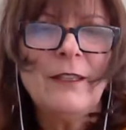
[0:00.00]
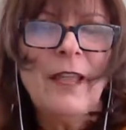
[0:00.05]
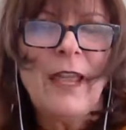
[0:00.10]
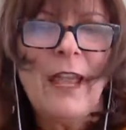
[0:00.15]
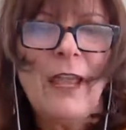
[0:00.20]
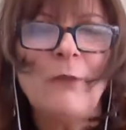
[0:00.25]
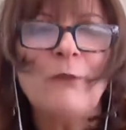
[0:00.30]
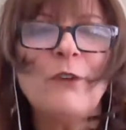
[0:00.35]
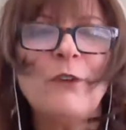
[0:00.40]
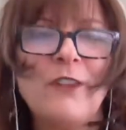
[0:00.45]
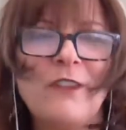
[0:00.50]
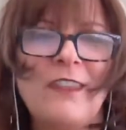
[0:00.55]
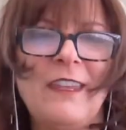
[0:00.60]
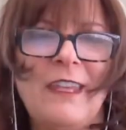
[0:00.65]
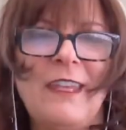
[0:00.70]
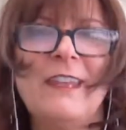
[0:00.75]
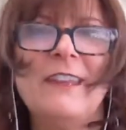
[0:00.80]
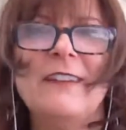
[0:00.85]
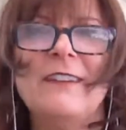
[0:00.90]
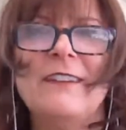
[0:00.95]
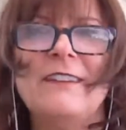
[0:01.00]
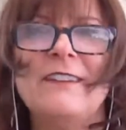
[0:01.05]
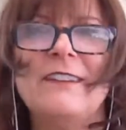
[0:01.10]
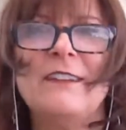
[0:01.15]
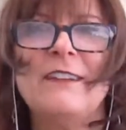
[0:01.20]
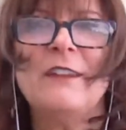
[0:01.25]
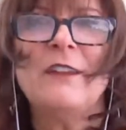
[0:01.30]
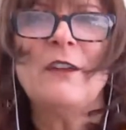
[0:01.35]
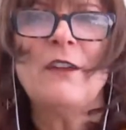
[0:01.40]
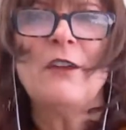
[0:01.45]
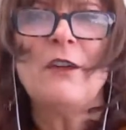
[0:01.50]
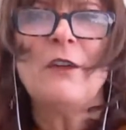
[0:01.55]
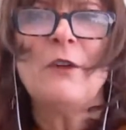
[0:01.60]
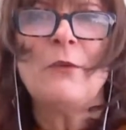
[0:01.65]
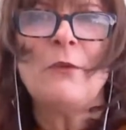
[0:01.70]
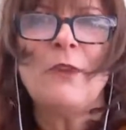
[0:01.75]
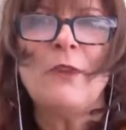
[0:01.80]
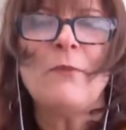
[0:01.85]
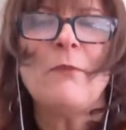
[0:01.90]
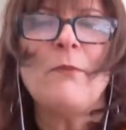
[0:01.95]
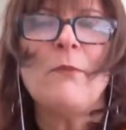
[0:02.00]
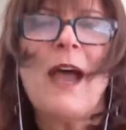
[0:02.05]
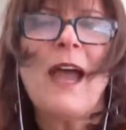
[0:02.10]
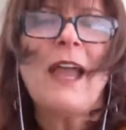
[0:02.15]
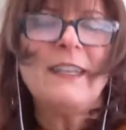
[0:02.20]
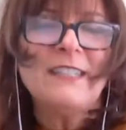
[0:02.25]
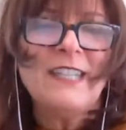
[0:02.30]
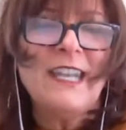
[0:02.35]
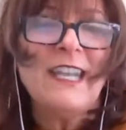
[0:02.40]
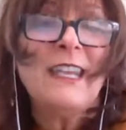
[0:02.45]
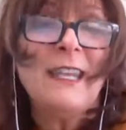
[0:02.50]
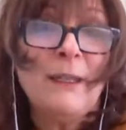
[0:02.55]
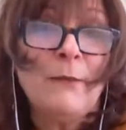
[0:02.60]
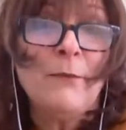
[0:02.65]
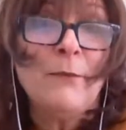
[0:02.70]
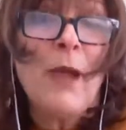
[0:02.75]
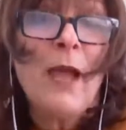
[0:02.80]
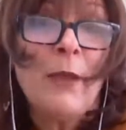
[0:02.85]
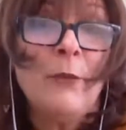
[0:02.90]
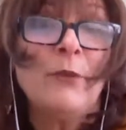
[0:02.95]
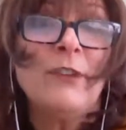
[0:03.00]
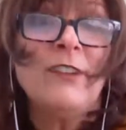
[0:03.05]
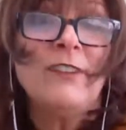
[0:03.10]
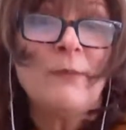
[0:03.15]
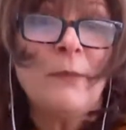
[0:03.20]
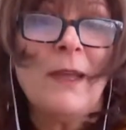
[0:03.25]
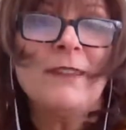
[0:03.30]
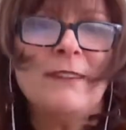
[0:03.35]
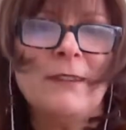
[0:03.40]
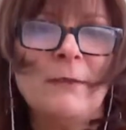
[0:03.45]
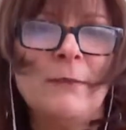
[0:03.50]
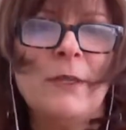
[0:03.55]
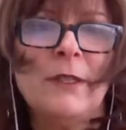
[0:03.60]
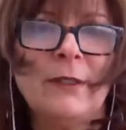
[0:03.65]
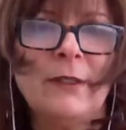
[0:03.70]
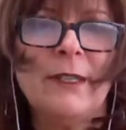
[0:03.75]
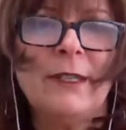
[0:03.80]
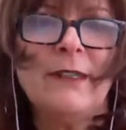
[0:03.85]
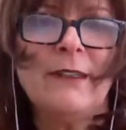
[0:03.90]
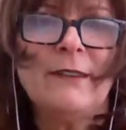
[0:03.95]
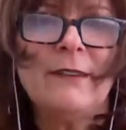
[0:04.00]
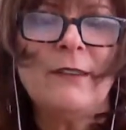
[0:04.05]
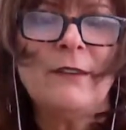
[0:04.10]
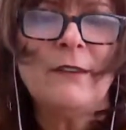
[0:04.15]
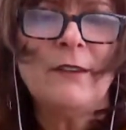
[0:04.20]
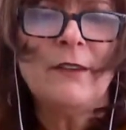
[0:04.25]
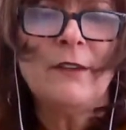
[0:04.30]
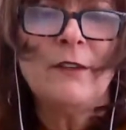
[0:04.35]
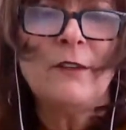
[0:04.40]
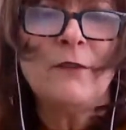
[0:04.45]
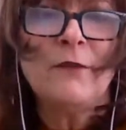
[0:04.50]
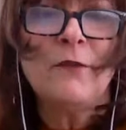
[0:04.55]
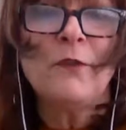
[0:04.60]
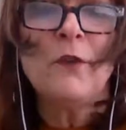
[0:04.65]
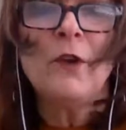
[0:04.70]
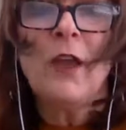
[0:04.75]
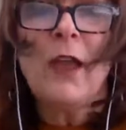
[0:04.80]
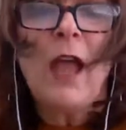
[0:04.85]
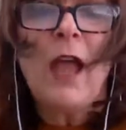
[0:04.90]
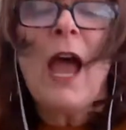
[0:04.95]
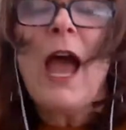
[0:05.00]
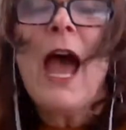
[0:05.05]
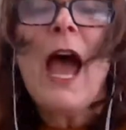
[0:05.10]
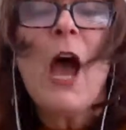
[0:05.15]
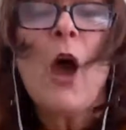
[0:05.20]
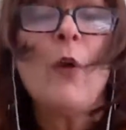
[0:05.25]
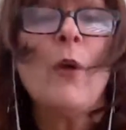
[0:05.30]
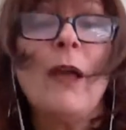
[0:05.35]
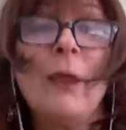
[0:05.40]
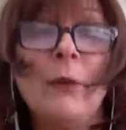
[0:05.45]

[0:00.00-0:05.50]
everything is, with my taking my responsibilities for how I